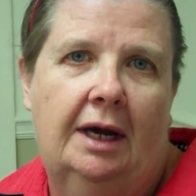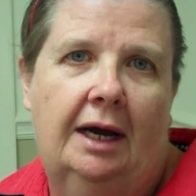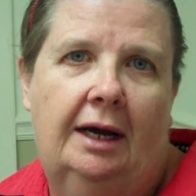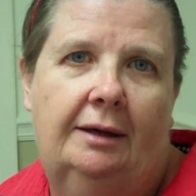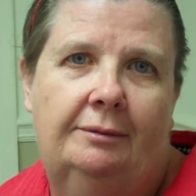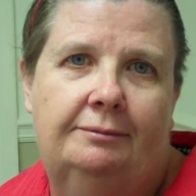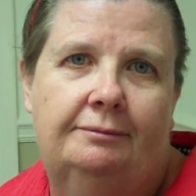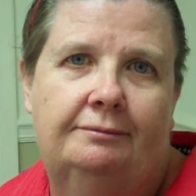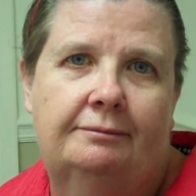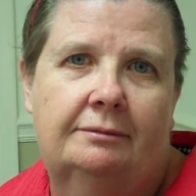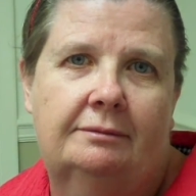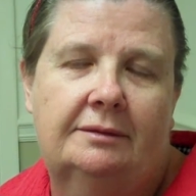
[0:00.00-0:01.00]

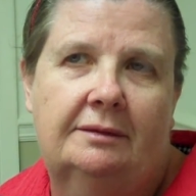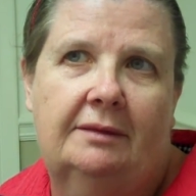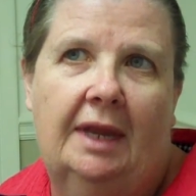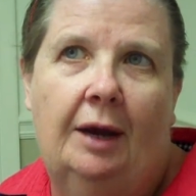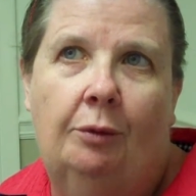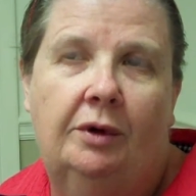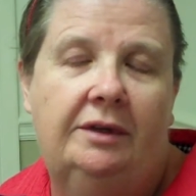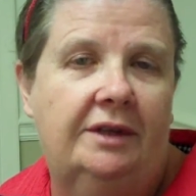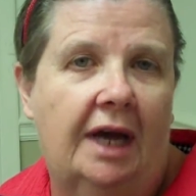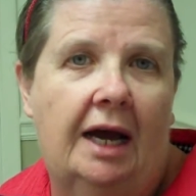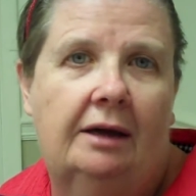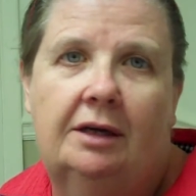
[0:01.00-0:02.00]
Um, I would
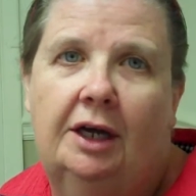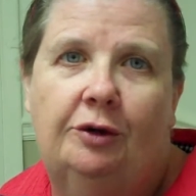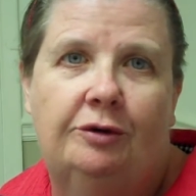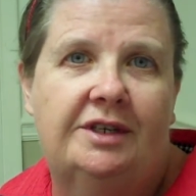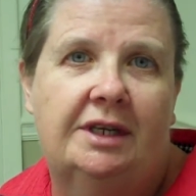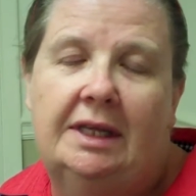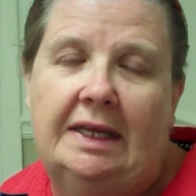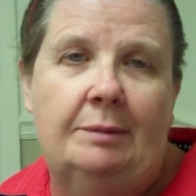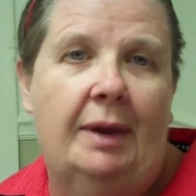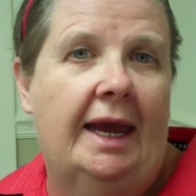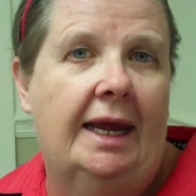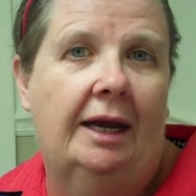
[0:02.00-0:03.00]
not go to
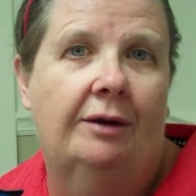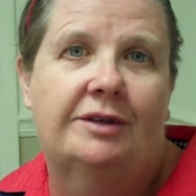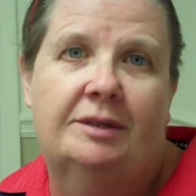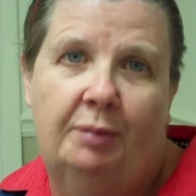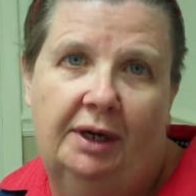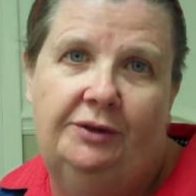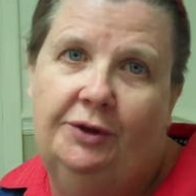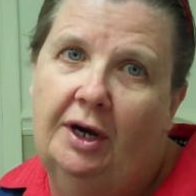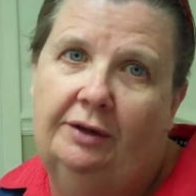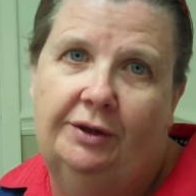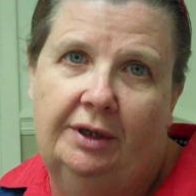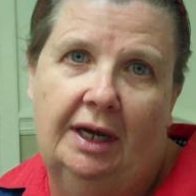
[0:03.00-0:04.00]
anybody else but
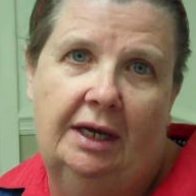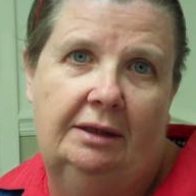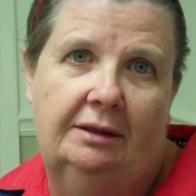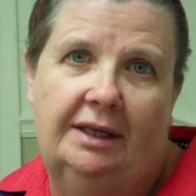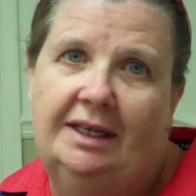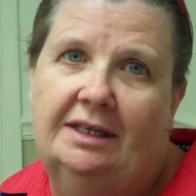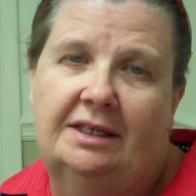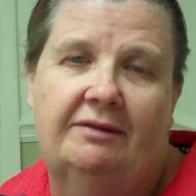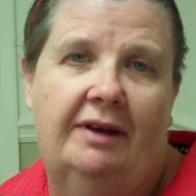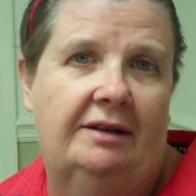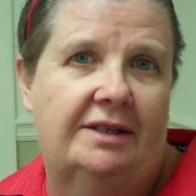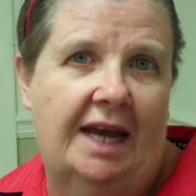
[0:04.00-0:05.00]
Dr. Gayton. He is
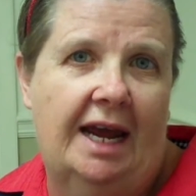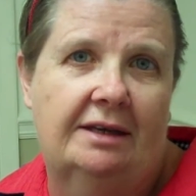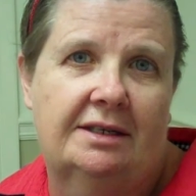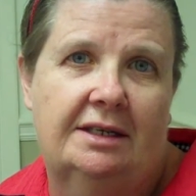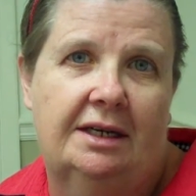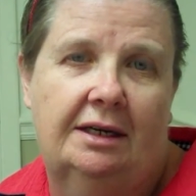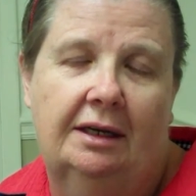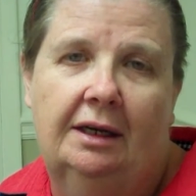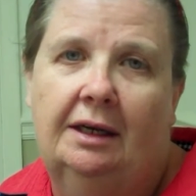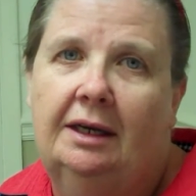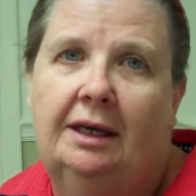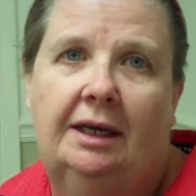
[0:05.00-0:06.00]
fantastic,
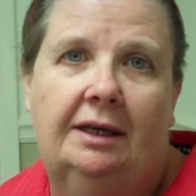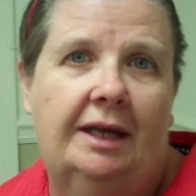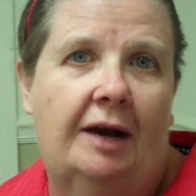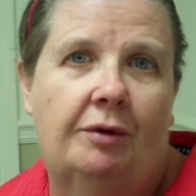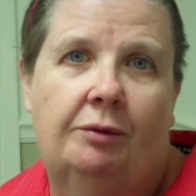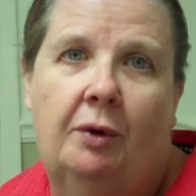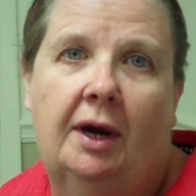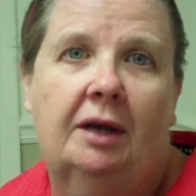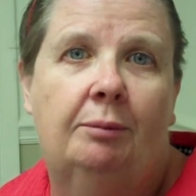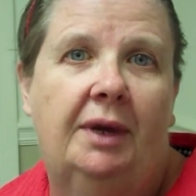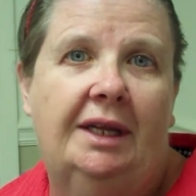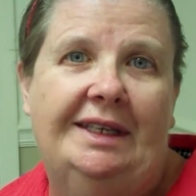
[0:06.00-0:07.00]
and I would
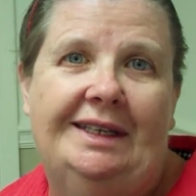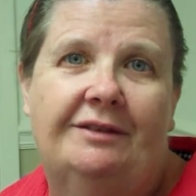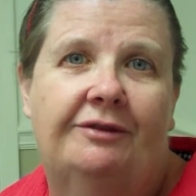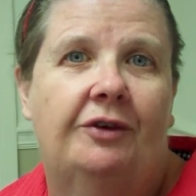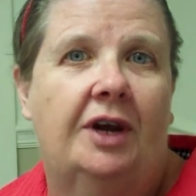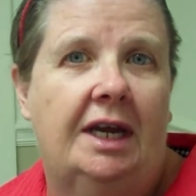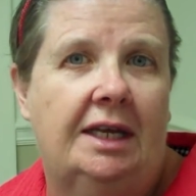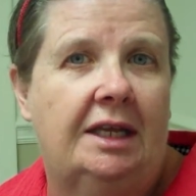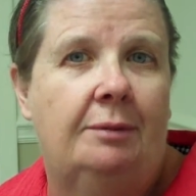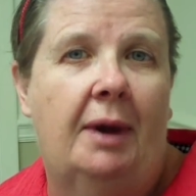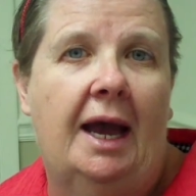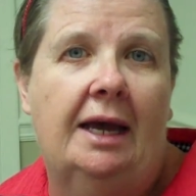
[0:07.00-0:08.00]
recommend it for
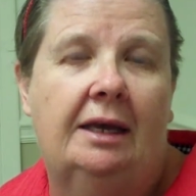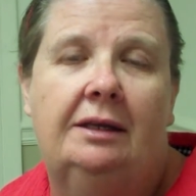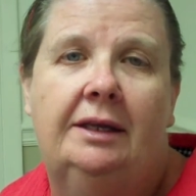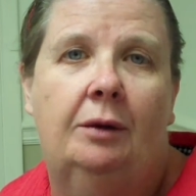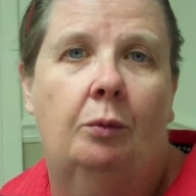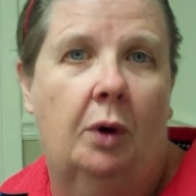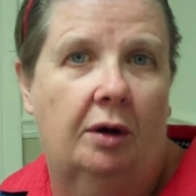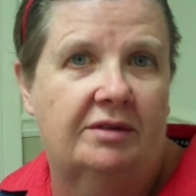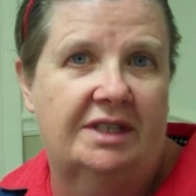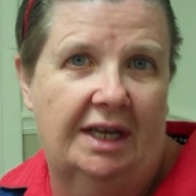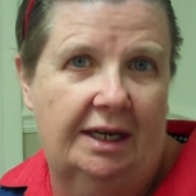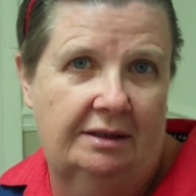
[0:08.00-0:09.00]
anybody that
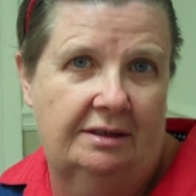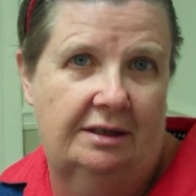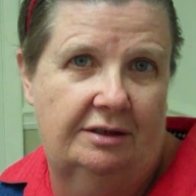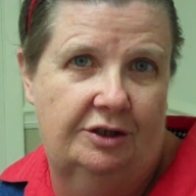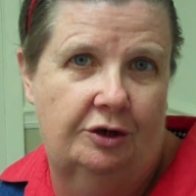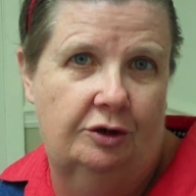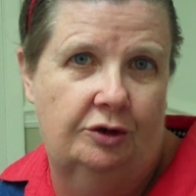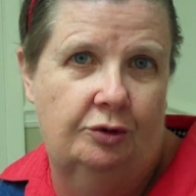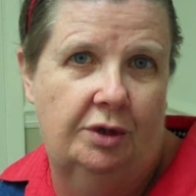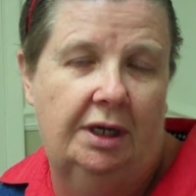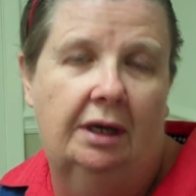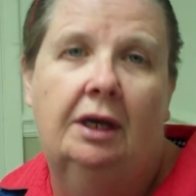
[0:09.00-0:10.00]
wants LASIK
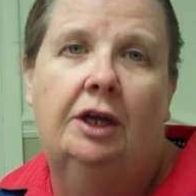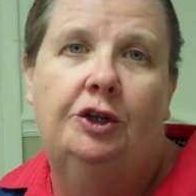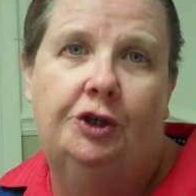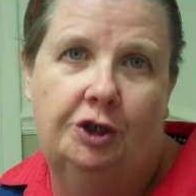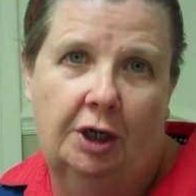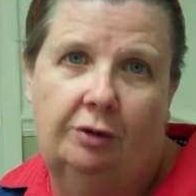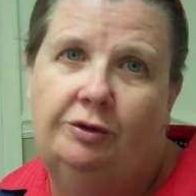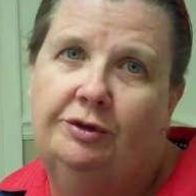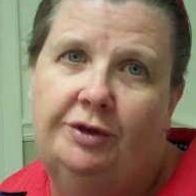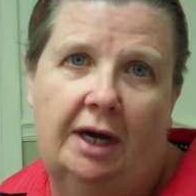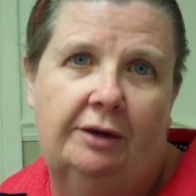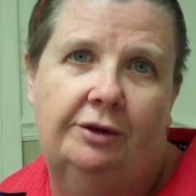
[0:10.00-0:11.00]
surgery to go to
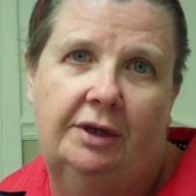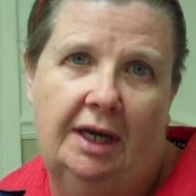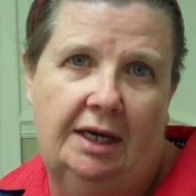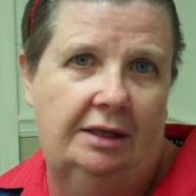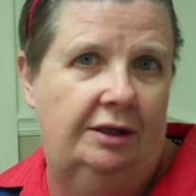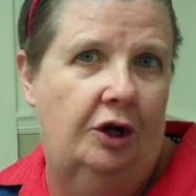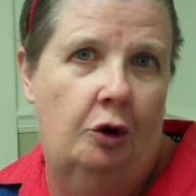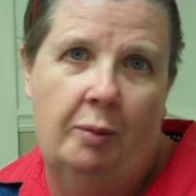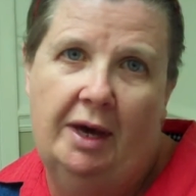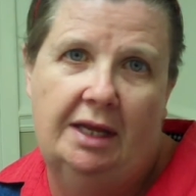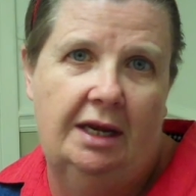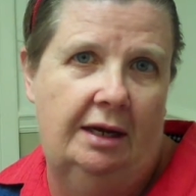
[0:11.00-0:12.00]
Dr. Gayton,
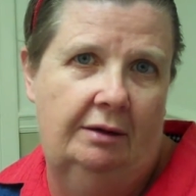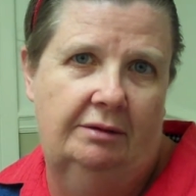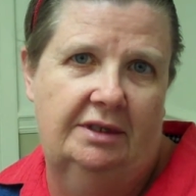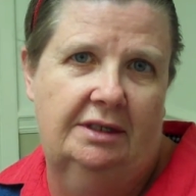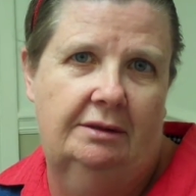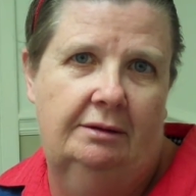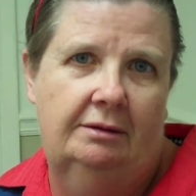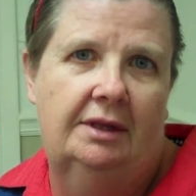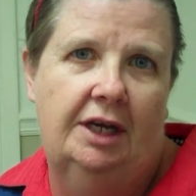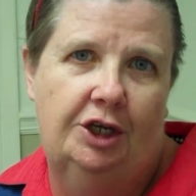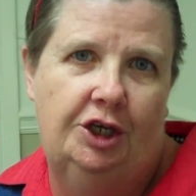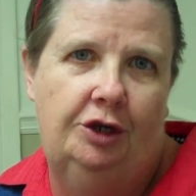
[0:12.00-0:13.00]
nobody else.
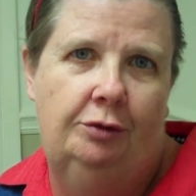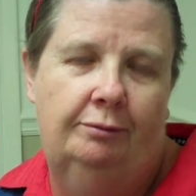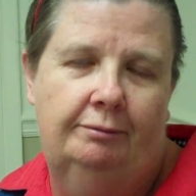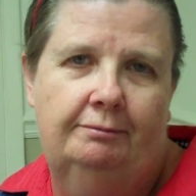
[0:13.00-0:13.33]
Thank you.